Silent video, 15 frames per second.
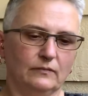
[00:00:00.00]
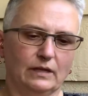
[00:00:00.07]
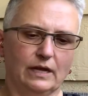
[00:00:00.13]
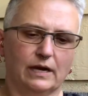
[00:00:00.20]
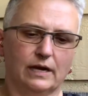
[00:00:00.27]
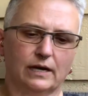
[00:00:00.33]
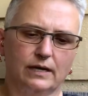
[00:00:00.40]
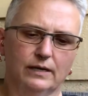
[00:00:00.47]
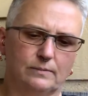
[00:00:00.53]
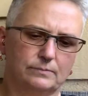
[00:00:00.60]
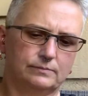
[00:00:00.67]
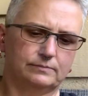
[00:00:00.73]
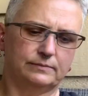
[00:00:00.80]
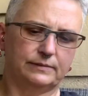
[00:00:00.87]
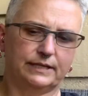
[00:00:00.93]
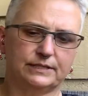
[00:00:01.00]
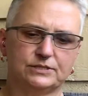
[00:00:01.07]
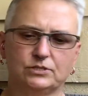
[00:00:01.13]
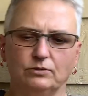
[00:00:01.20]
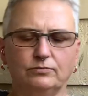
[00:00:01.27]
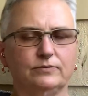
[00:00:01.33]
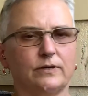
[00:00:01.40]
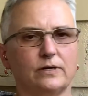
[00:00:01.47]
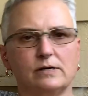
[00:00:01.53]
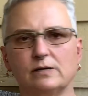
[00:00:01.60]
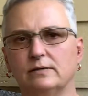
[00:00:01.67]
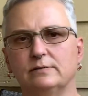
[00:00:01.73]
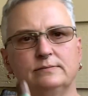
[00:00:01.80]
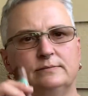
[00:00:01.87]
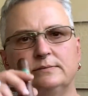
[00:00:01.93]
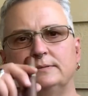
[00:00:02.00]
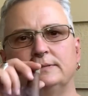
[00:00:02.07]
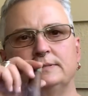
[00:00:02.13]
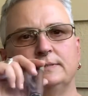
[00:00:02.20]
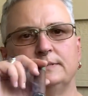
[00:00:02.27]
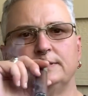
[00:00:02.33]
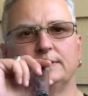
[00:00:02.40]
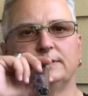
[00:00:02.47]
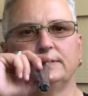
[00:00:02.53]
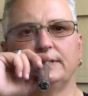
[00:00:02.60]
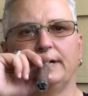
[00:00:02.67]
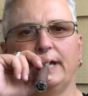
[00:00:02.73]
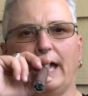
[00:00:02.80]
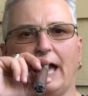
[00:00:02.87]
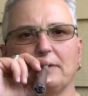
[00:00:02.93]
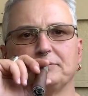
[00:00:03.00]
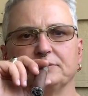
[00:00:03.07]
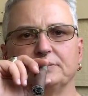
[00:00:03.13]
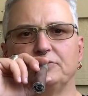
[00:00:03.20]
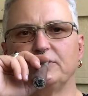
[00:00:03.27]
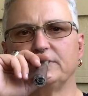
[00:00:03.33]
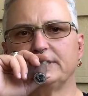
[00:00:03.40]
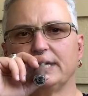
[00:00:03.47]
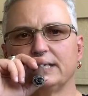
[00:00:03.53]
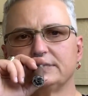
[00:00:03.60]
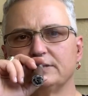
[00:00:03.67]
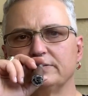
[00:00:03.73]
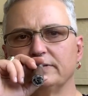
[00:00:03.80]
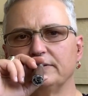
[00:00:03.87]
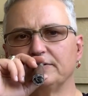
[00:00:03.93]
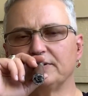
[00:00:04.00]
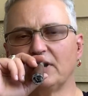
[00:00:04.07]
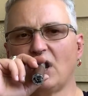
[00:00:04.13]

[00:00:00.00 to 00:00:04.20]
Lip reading: And so far, absolutely fantastic flavor.